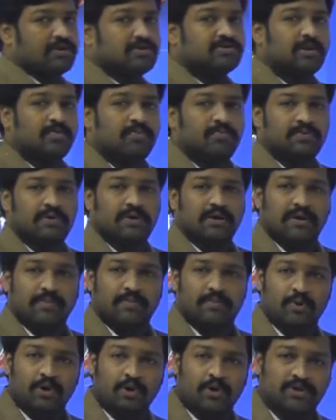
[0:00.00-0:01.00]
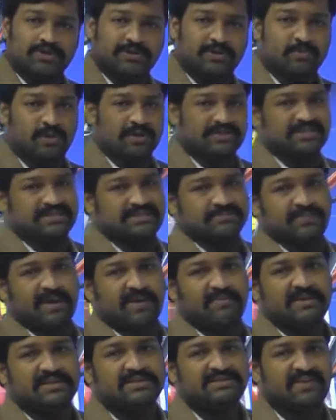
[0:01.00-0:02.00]
So Pultrusion process,
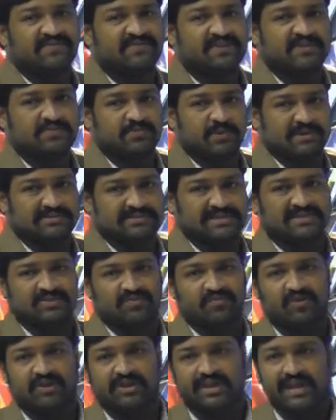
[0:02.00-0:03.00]
by means of this process we